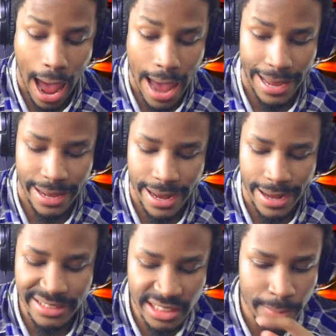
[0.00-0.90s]
I
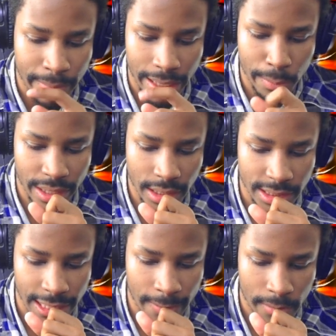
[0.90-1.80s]
actually may bring the
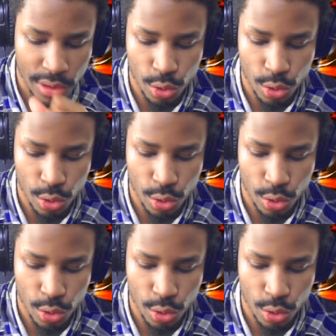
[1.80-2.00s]
same...